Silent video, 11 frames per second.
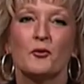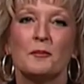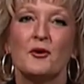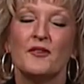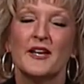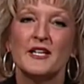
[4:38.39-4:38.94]
We're
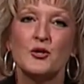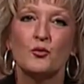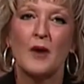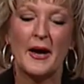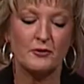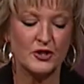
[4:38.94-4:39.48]
moving into
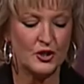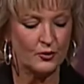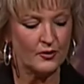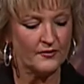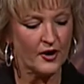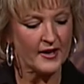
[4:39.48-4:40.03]
round two
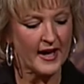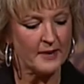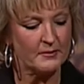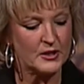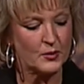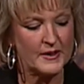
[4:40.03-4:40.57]
of our game
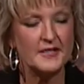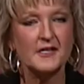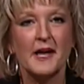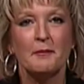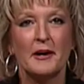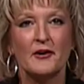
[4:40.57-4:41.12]
between
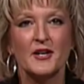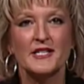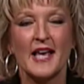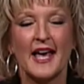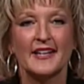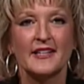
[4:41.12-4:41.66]
St. Mary's
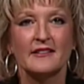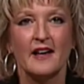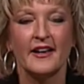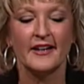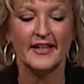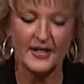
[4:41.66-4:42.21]
and
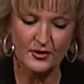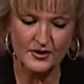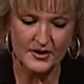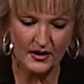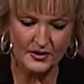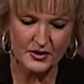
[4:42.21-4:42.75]
Elida. Here's
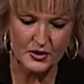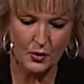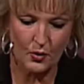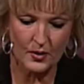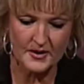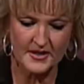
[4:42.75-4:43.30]
our
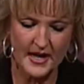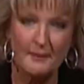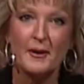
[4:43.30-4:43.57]
score. St.